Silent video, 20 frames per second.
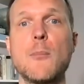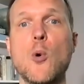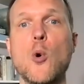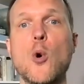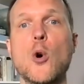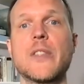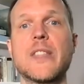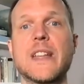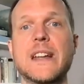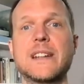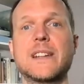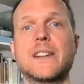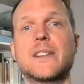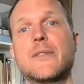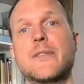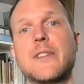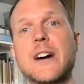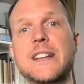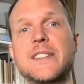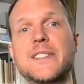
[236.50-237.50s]
more than the
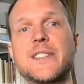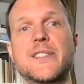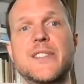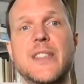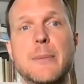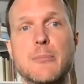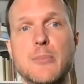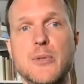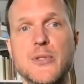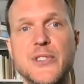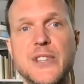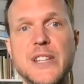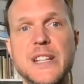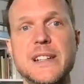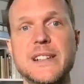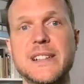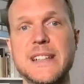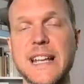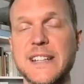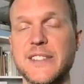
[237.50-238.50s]
devices that
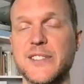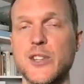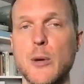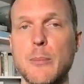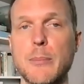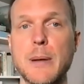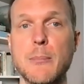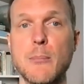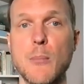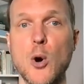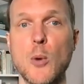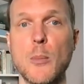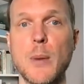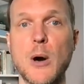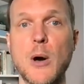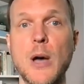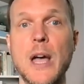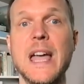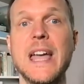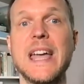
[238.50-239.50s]
preceded desktop and
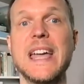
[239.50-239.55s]
mobile,